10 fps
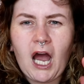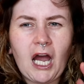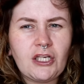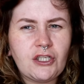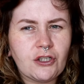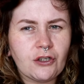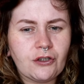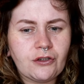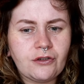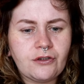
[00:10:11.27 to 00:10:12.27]
I
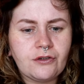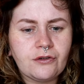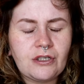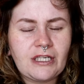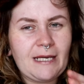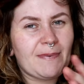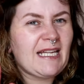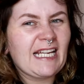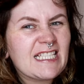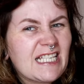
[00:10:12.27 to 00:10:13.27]
should keep
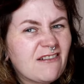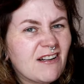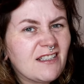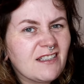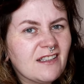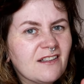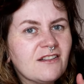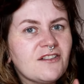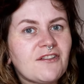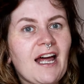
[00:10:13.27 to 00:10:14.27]
it like a secret
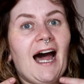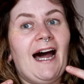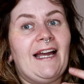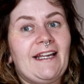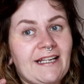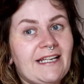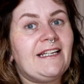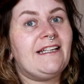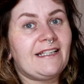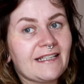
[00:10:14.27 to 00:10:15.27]
so that I
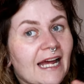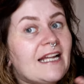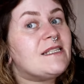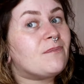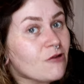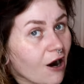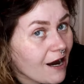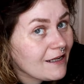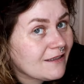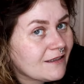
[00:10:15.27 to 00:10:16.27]
get a
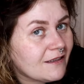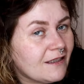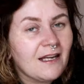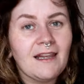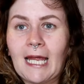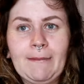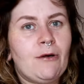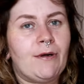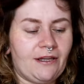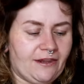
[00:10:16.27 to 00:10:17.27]
surprise. Let me
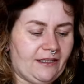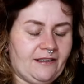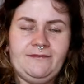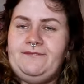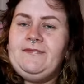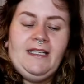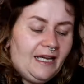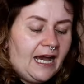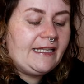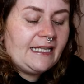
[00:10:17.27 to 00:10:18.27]
know what you think.
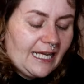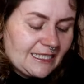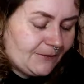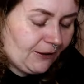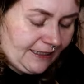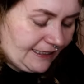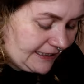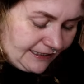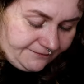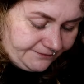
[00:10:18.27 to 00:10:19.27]
And then last but not
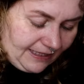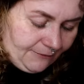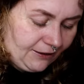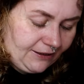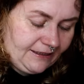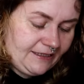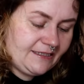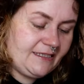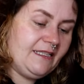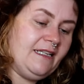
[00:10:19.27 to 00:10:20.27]
least, I'm gonna look at
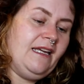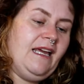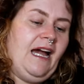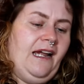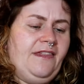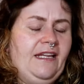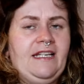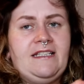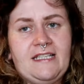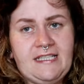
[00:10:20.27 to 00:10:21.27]
this. I think
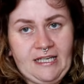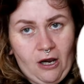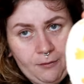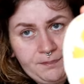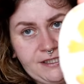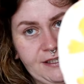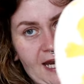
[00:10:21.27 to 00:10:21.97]
this is the Upsy